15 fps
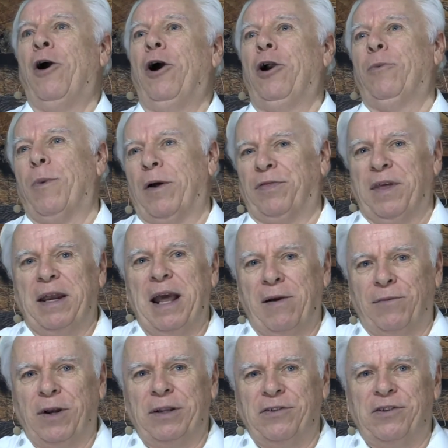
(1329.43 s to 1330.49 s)
heard what the
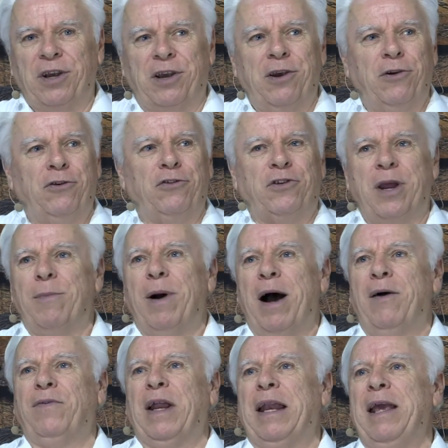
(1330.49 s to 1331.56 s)
devil has accused him
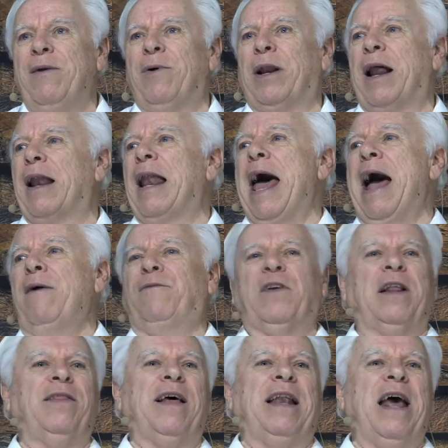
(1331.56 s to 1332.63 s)
of, and he would have laughed
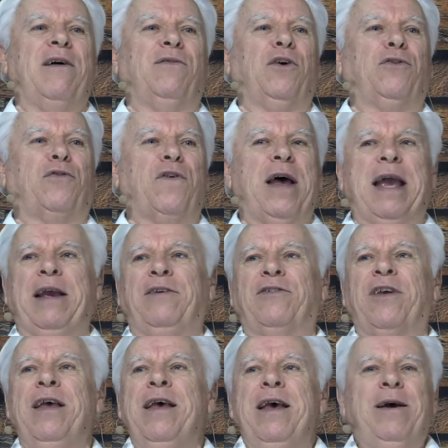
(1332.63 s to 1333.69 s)
in the devil's
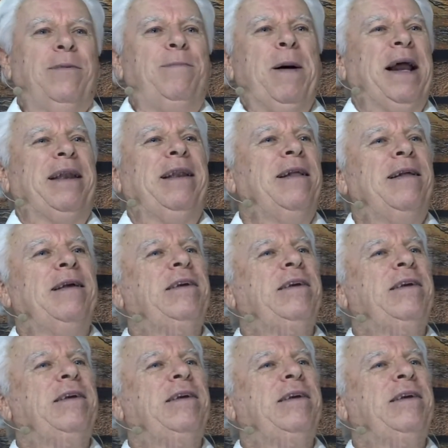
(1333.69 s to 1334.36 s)
face. But